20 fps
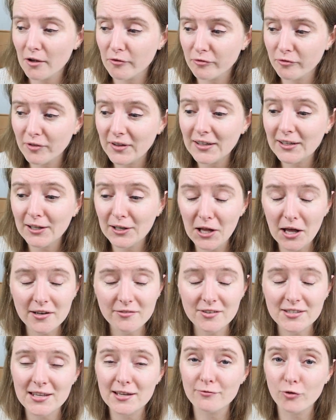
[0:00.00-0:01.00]
I feel a lot
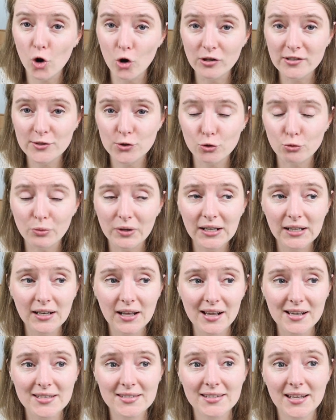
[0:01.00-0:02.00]
of us have also
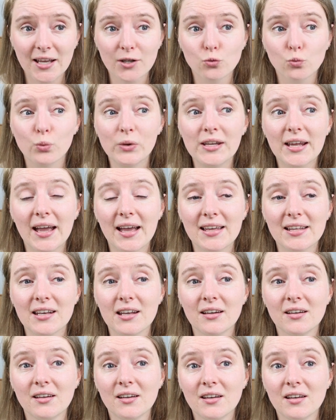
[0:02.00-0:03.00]
realized that we
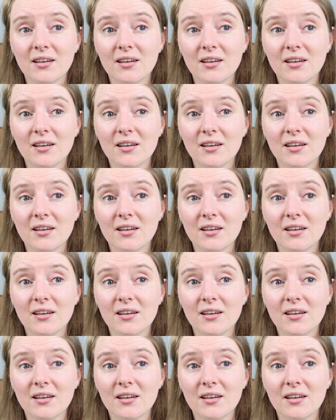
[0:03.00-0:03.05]
can